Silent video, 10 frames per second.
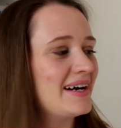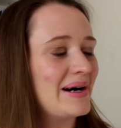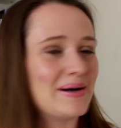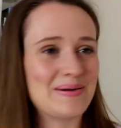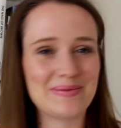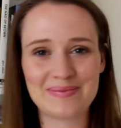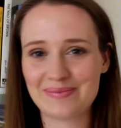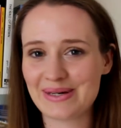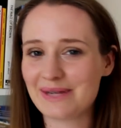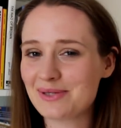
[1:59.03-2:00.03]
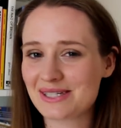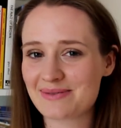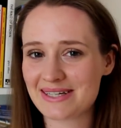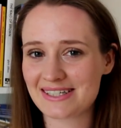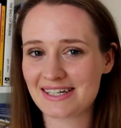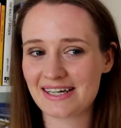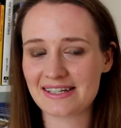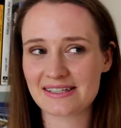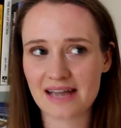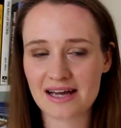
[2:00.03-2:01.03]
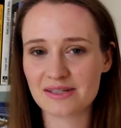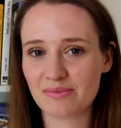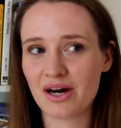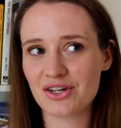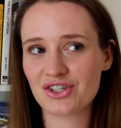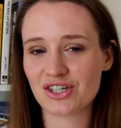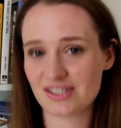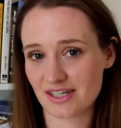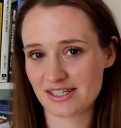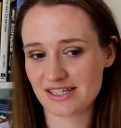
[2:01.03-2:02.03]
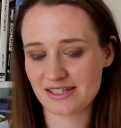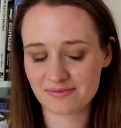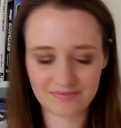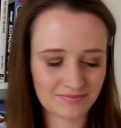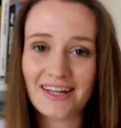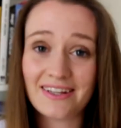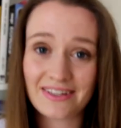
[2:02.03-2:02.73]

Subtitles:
But I wasn't expecting to like this as much as I did. And